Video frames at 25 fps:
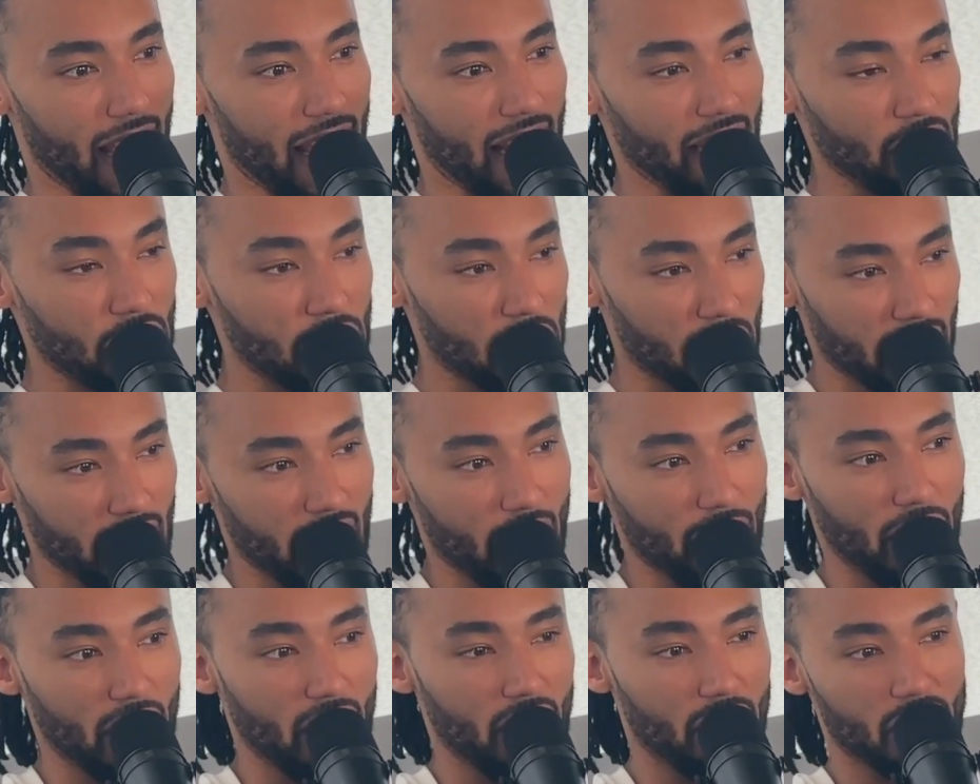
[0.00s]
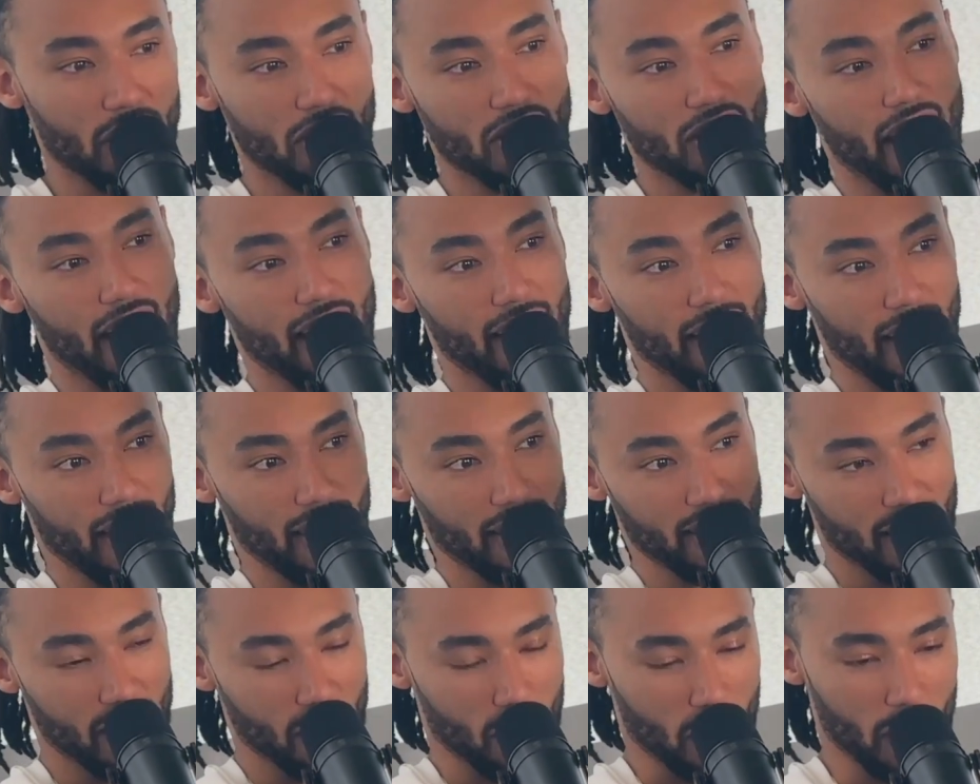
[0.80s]
entry level
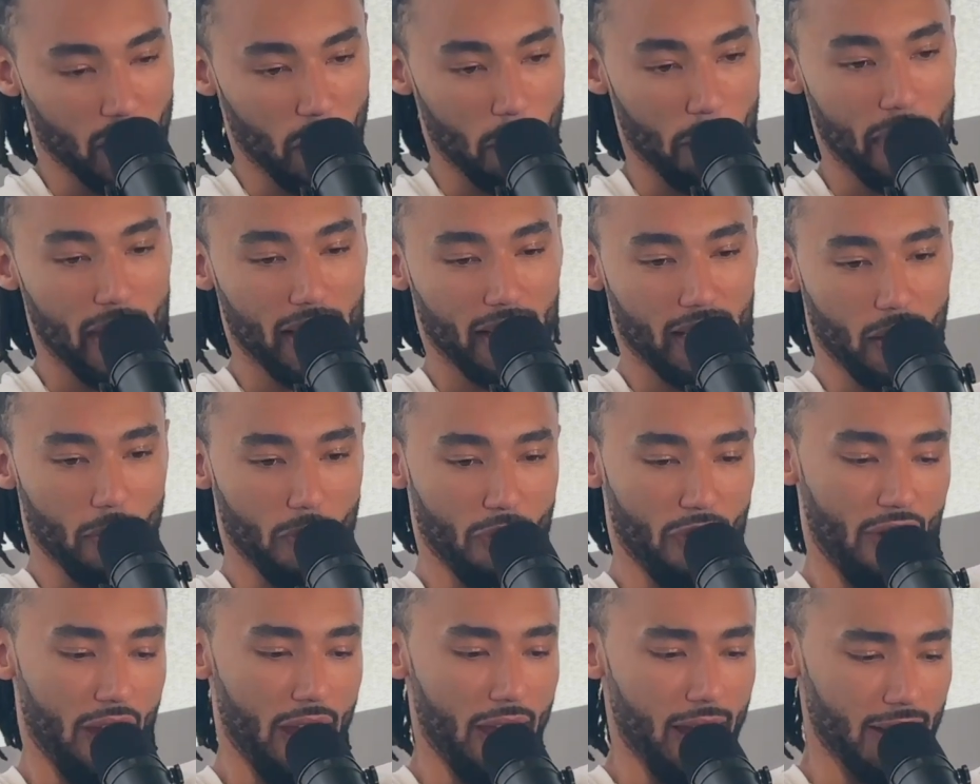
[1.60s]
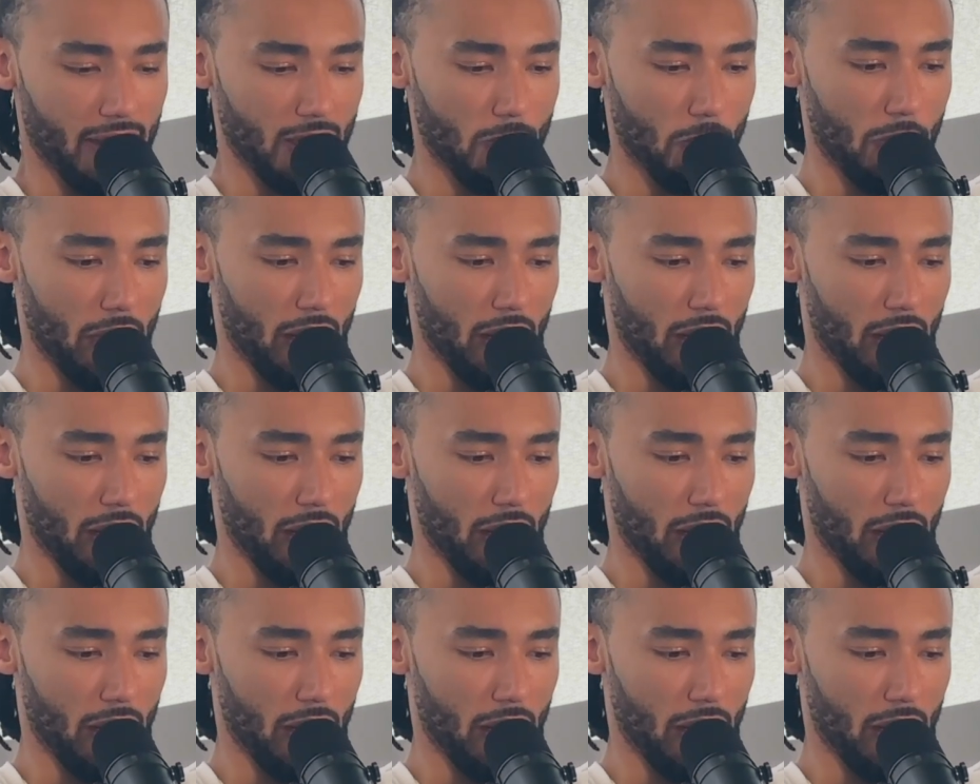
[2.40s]
understanding to really pick up fast.